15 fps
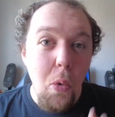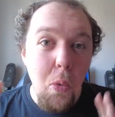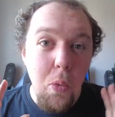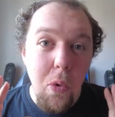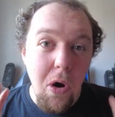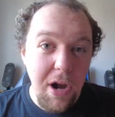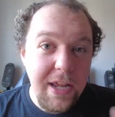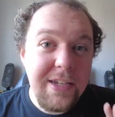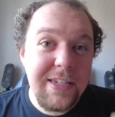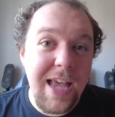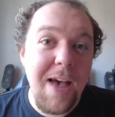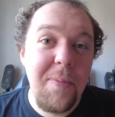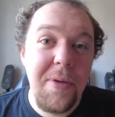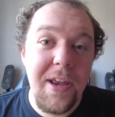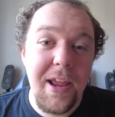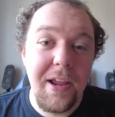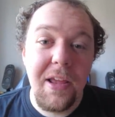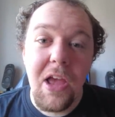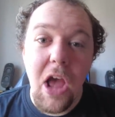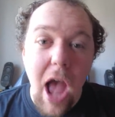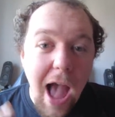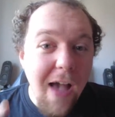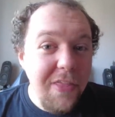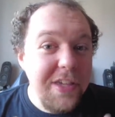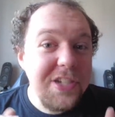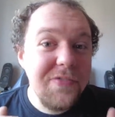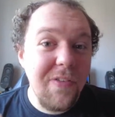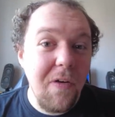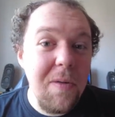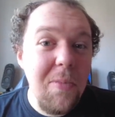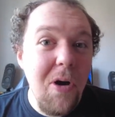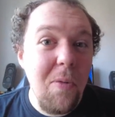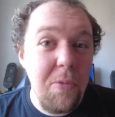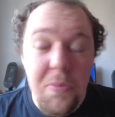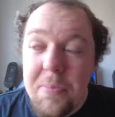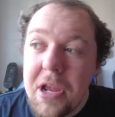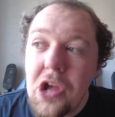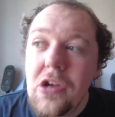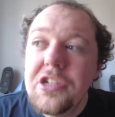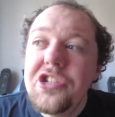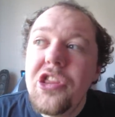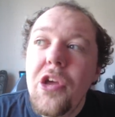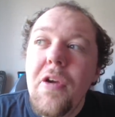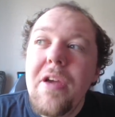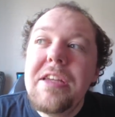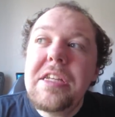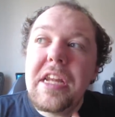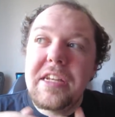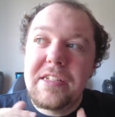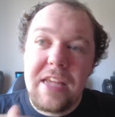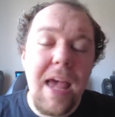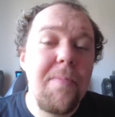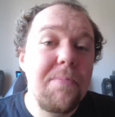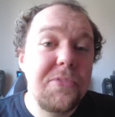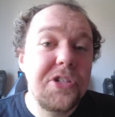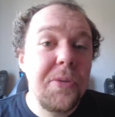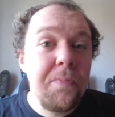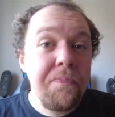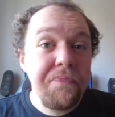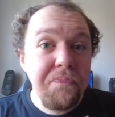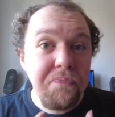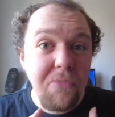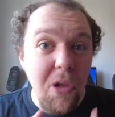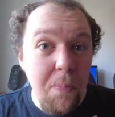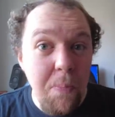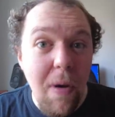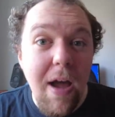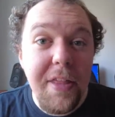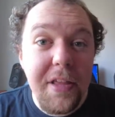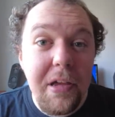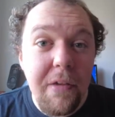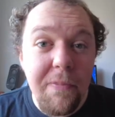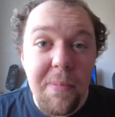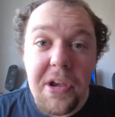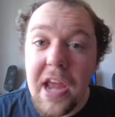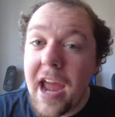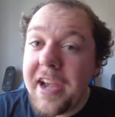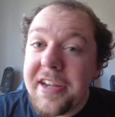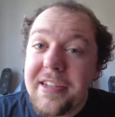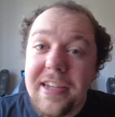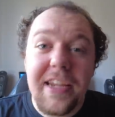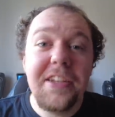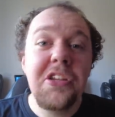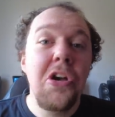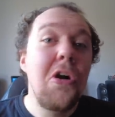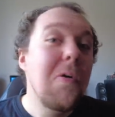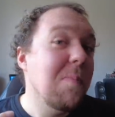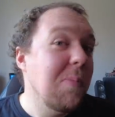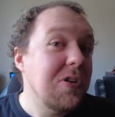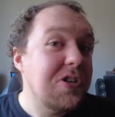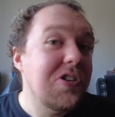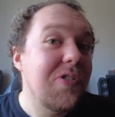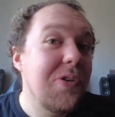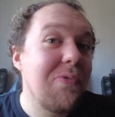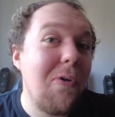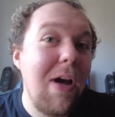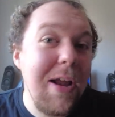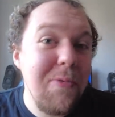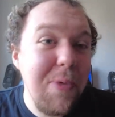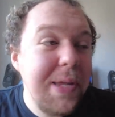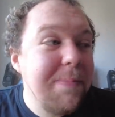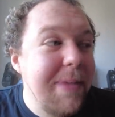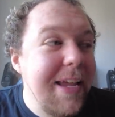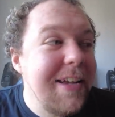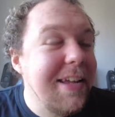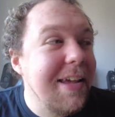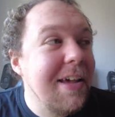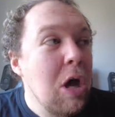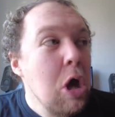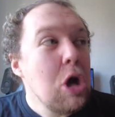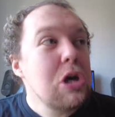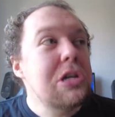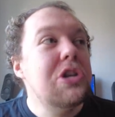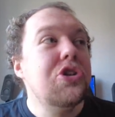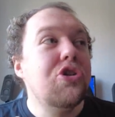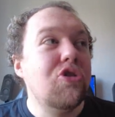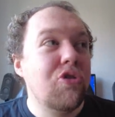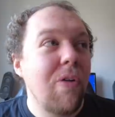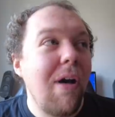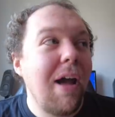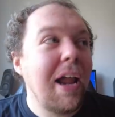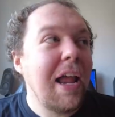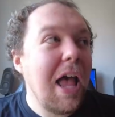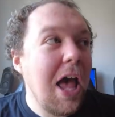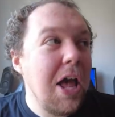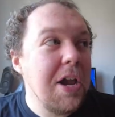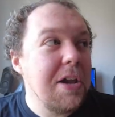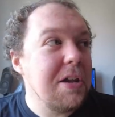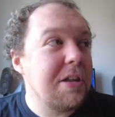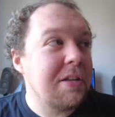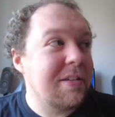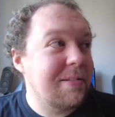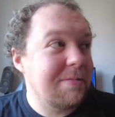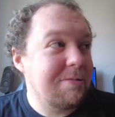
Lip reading: what is happening at this very moment, because there is an attempt by the government, and indeed much of the right-wing media, to try and